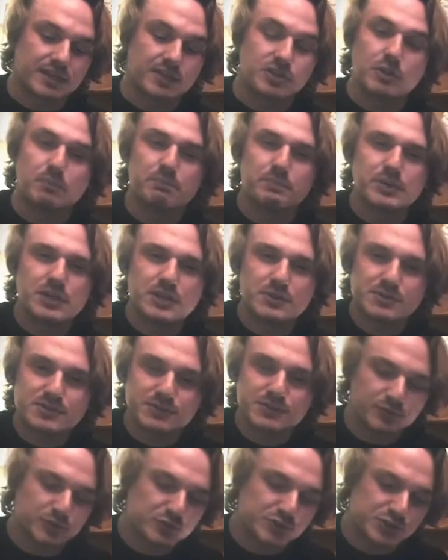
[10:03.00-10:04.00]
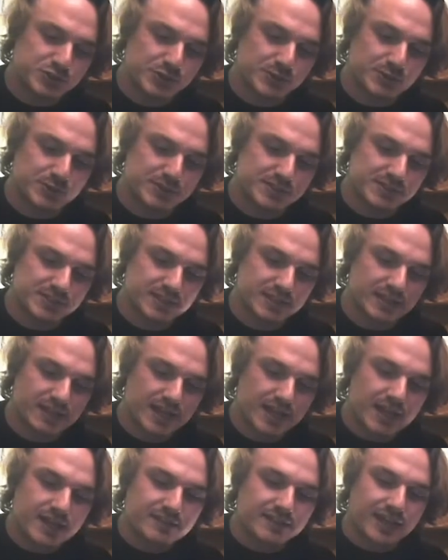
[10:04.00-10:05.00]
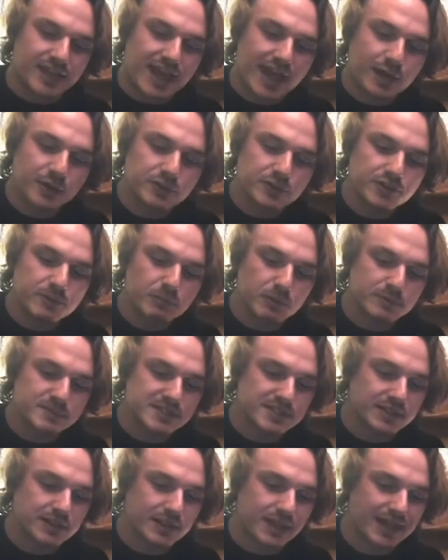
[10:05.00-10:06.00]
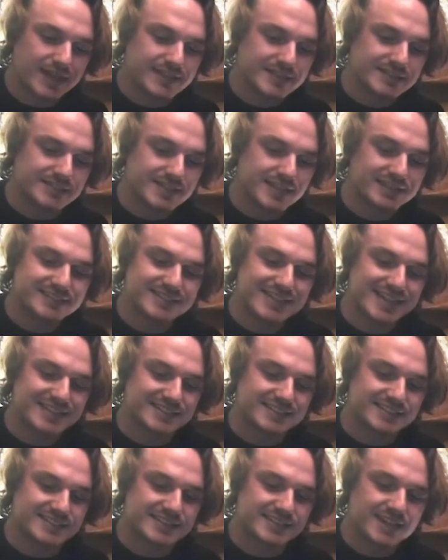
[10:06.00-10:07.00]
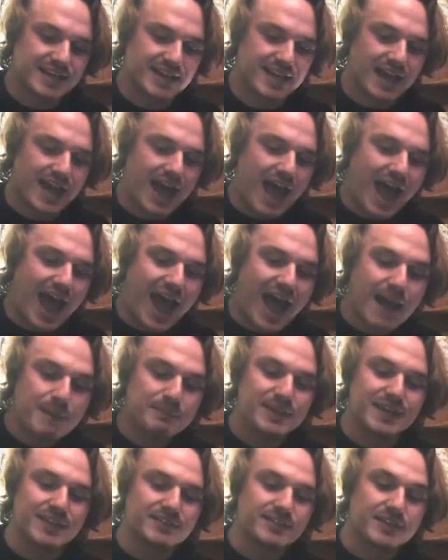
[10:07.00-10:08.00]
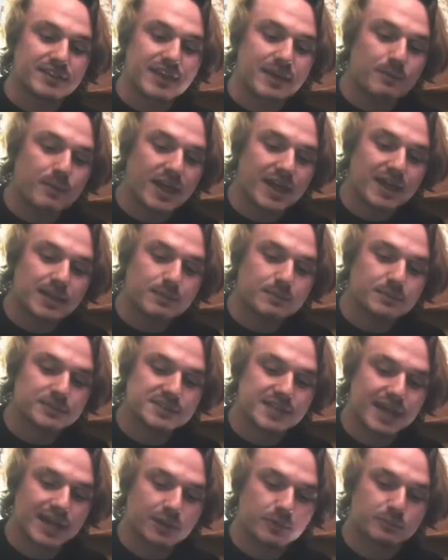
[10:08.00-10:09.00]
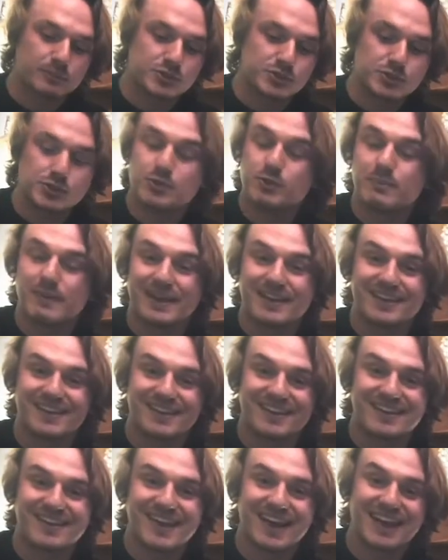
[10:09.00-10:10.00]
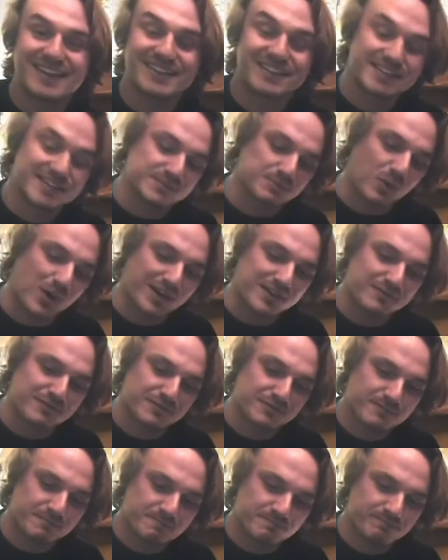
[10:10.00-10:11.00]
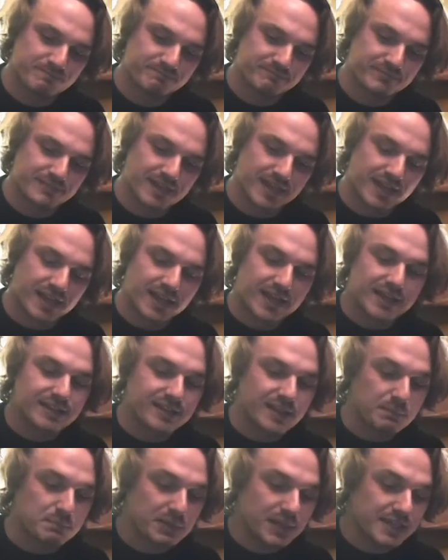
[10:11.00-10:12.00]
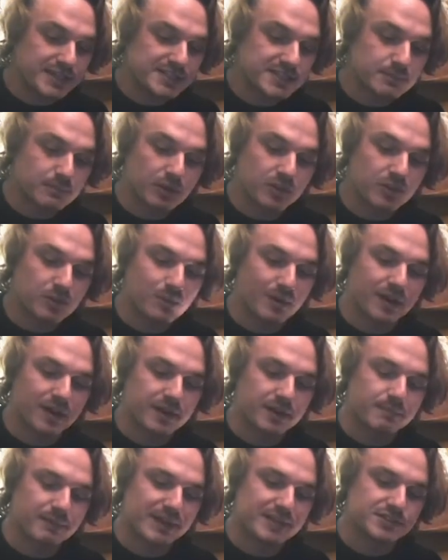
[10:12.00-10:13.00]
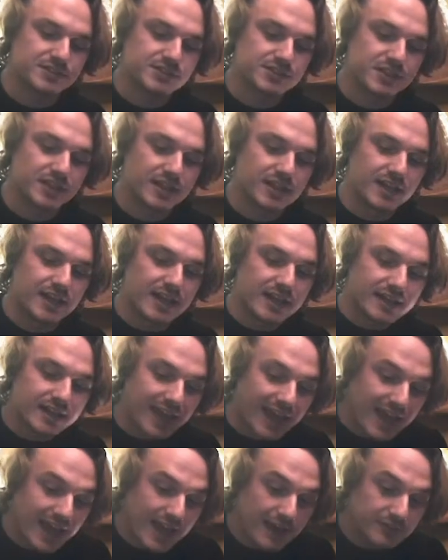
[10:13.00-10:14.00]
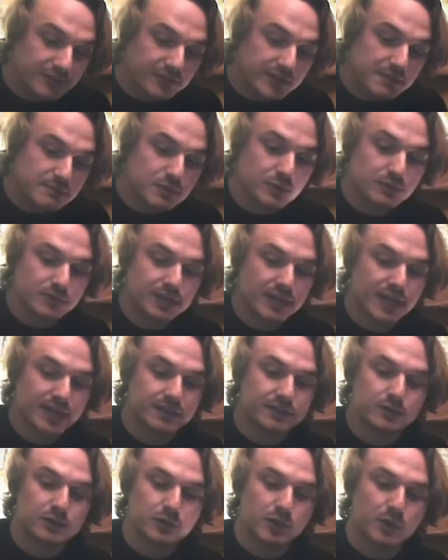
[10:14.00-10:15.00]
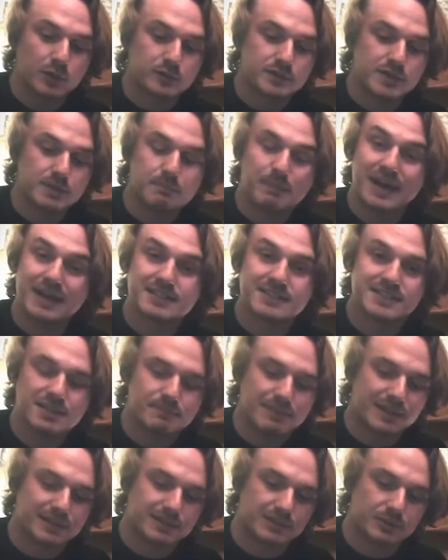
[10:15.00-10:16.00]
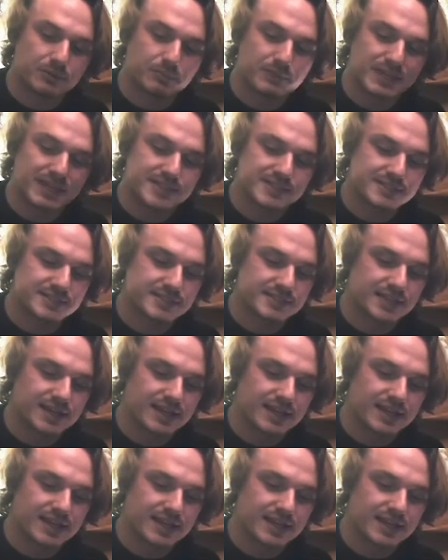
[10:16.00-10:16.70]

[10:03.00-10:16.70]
the beautiful shoes, they held them up to the light and danced, happy that they were able to help the shoemaker and his wife. They placed them on the workbench, carefully moved the candle holder back to the mantelpiece,